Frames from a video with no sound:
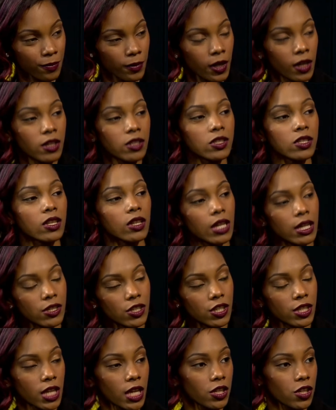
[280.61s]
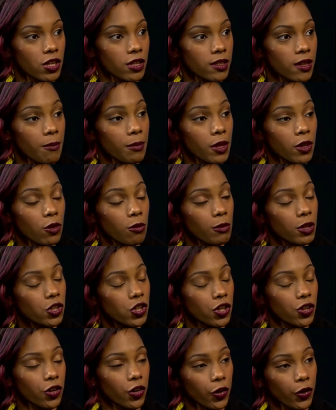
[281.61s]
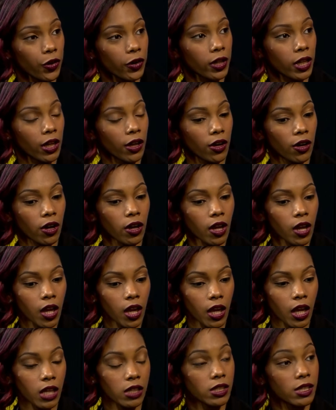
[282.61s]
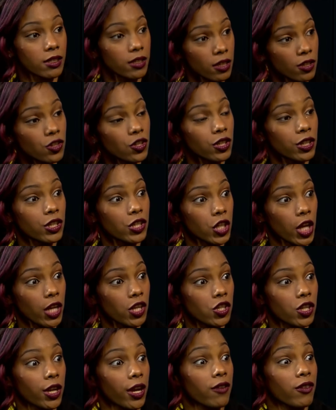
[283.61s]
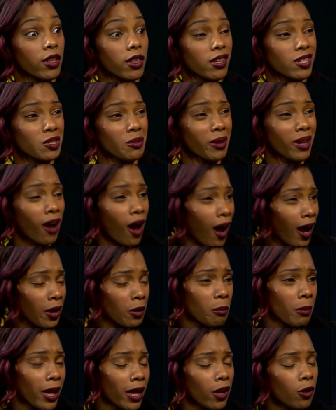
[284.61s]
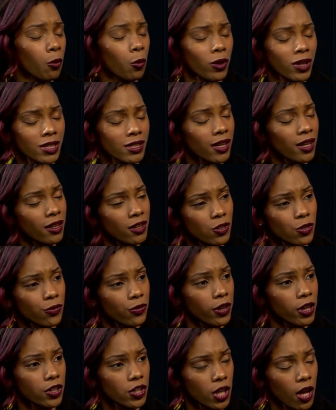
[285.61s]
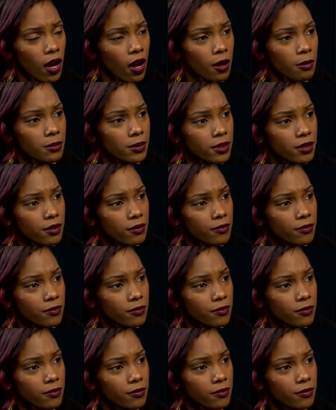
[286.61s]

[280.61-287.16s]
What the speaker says: So let's touch on something you mentioned earlier. It's essentially changing everything to being automated. What is that going to do for our jobs?